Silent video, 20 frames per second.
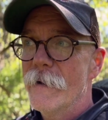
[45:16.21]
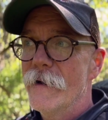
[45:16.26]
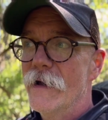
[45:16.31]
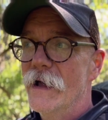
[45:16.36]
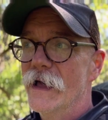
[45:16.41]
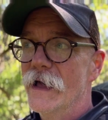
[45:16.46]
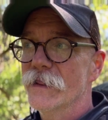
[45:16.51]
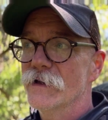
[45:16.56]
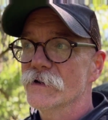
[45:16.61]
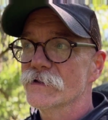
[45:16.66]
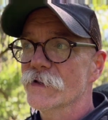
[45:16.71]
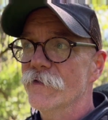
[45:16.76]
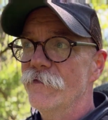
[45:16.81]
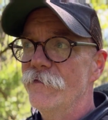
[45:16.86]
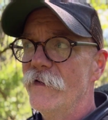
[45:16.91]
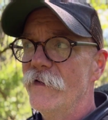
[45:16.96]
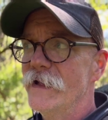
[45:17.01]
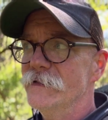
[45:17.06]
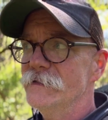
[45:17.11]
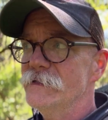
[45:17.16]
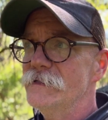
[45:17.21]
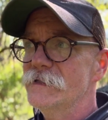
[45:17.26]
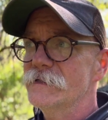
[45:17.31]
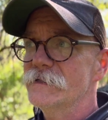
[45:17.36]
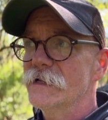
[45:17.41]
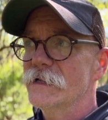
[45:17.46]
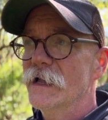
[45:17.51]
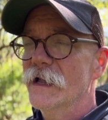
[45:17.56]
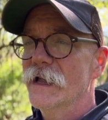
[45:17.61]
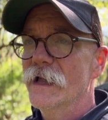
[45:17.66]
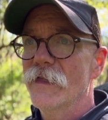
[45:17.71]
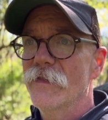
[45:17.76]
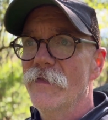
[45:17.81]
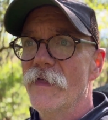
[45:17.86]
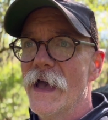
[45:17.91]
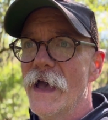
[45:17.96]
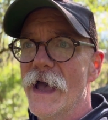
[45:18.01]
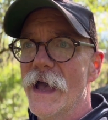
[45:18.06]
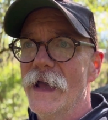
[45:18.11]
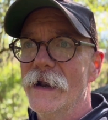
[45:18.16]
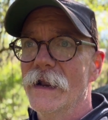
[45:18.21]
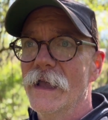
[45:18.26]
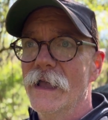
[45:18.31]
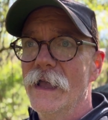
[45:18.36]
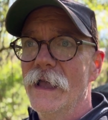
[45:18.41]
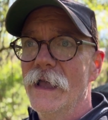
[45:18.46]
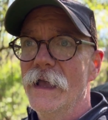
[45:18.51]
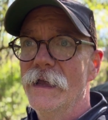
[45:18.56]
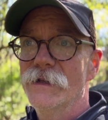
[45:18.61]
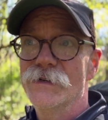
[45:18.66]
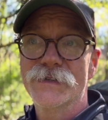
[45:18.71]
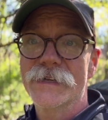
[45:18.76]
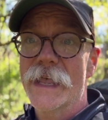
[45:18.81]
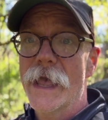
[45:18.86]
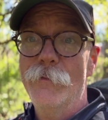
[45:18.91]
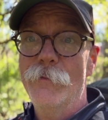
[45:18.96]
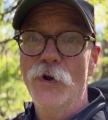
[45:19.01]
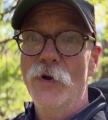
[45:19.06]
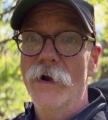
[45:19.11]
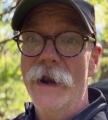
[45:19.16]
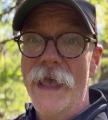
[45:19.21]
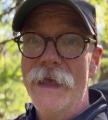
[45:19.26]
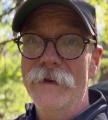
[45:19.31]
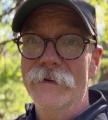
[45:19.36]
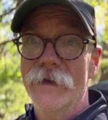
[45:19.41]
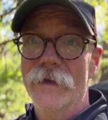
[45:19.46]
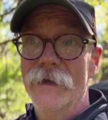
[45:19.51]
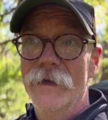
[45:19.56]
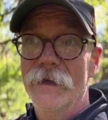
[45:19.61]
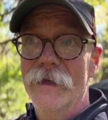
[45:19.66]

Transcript: There's a fence that just came to an end.